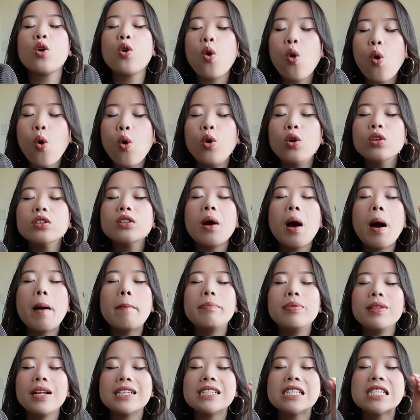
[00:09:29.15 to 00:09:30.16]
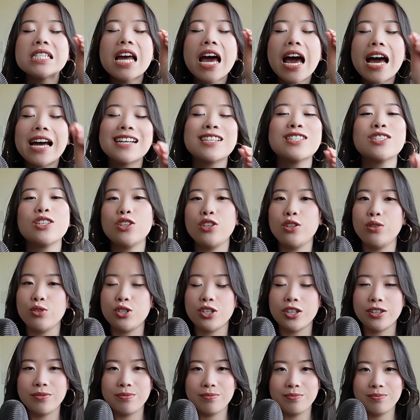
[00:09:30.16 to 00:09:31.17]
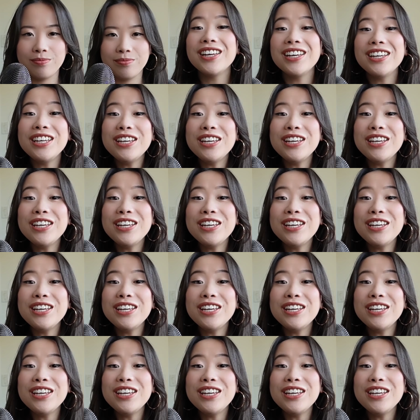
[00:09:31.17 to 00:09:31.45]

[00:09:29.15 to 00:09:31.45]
Cold-blooded execution.